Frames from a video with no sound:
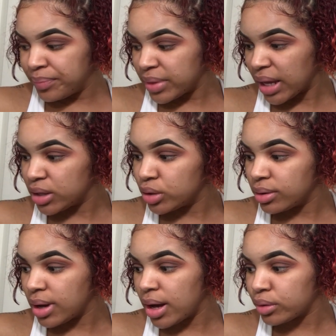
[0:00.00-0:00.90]
like a little
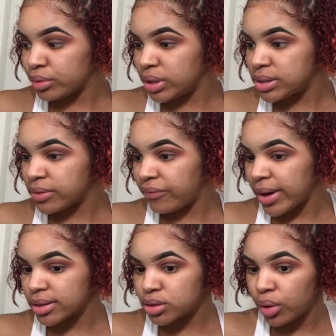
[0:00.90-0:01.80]
cut crease
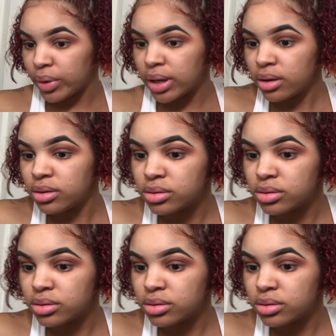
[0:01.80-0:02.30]
effect going.